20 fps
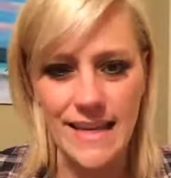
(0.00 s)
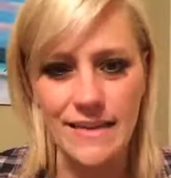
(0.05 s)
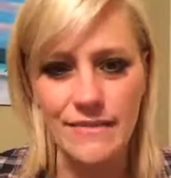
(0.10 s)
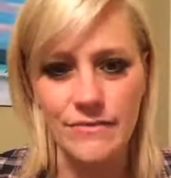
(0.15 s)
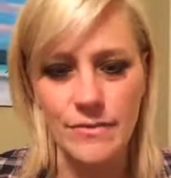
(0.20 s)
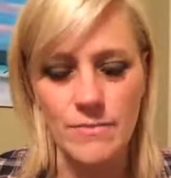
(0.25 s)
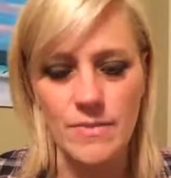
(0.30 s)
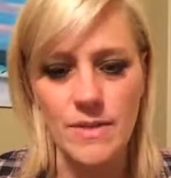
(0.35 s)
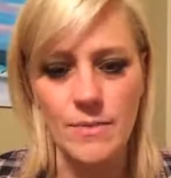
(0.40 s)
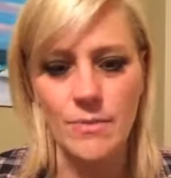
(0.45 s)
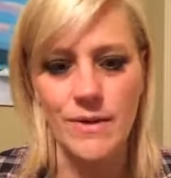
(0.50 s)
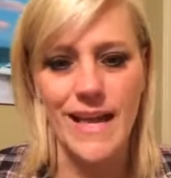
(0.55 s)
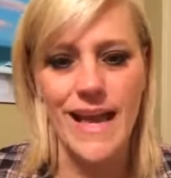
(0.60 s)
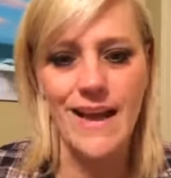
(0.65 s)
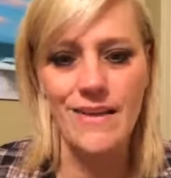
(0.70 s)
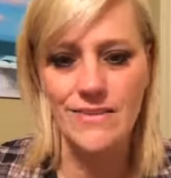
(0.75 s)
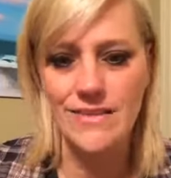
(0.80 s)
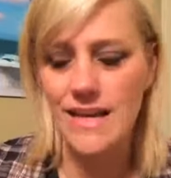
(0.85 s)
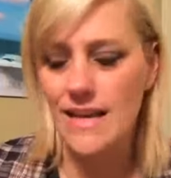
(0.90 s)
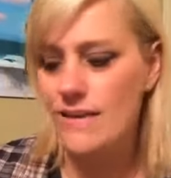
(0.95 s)
from someone
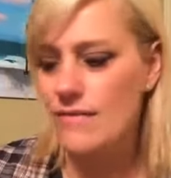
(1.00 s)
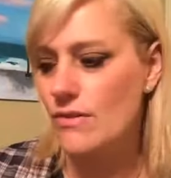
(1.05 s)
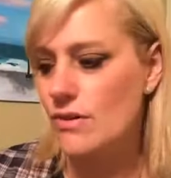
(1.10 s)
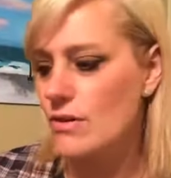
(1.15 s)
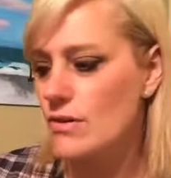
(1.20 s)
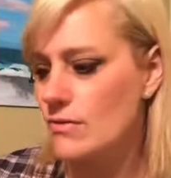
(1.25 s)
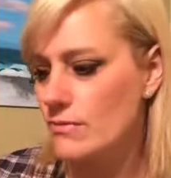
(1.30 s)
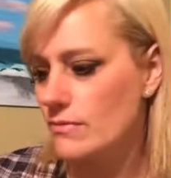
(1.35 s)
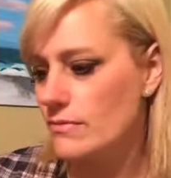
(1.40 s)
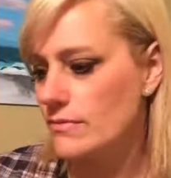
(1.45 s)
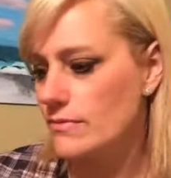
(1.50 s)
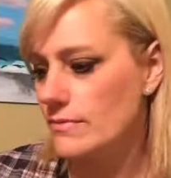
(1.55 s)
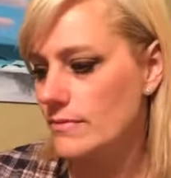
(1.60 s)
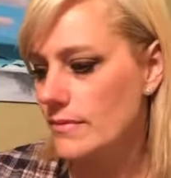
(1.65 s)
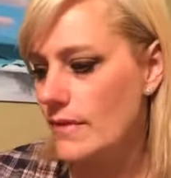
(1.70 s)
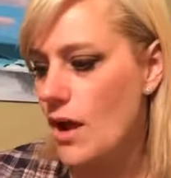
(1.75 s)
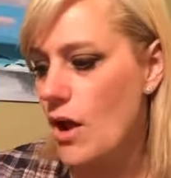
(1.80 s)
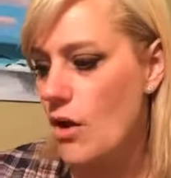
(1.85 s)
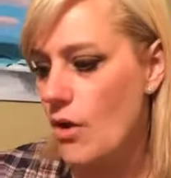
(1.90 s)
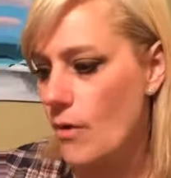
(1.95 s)
outside of our own
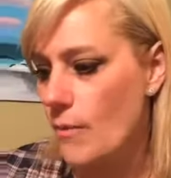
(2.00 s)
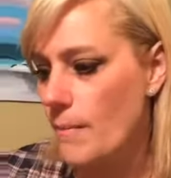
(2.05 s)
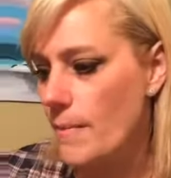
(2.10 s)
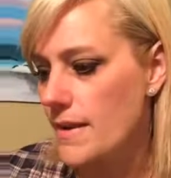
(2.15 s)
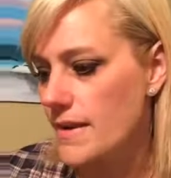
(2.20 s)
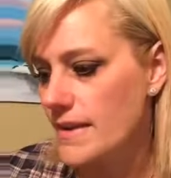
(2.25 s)
home.